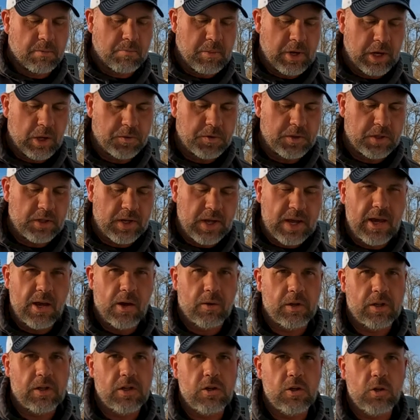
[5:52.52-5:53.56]
and melted
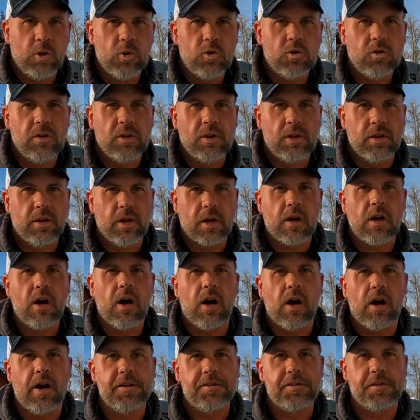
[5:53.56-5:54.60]
down, and usually the
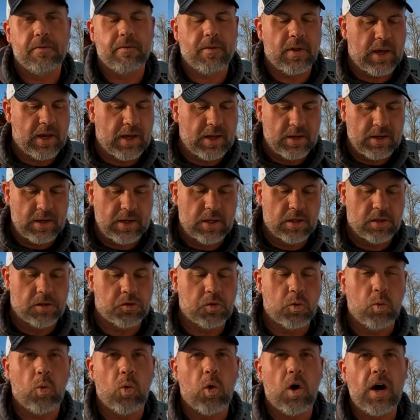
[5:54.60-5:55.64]
cause of that
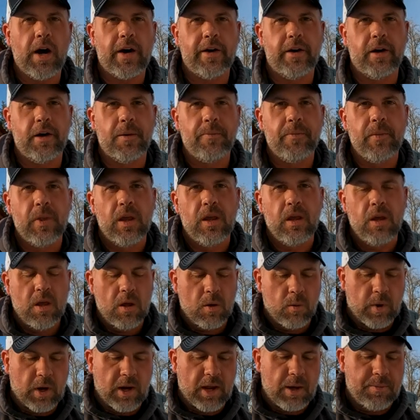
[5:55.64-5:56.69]
is water.
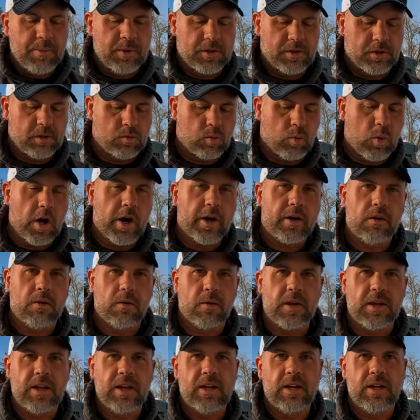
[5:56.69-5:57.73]
What happens is water will
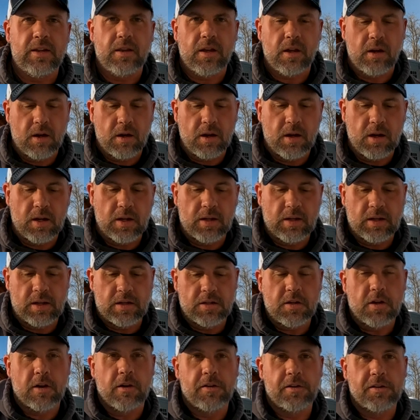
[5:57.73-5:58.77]
get in there and
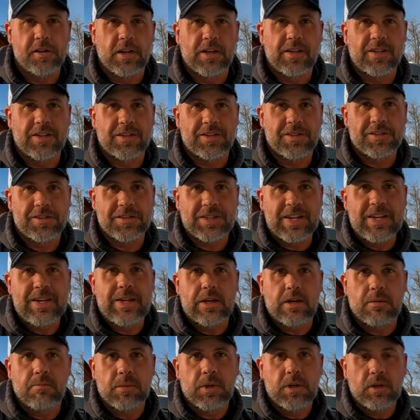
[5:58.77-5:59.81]
it turns into
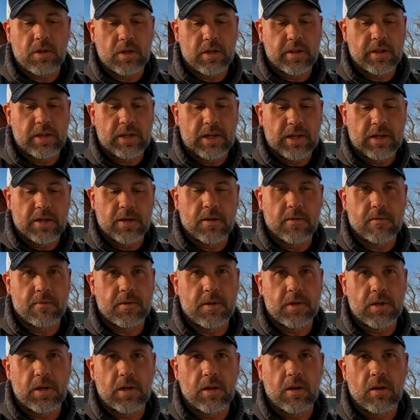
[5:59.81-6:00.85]
steam in the end of
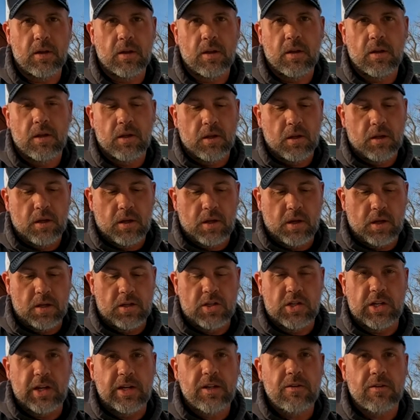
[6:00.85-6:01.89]
the
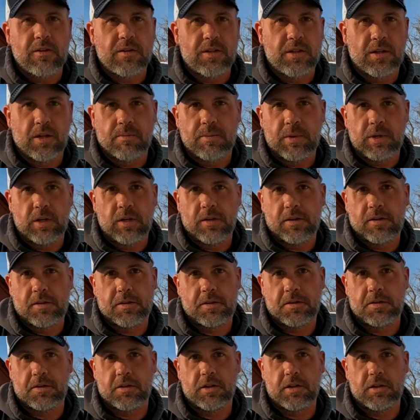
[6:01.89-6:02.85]
injector tip, and it's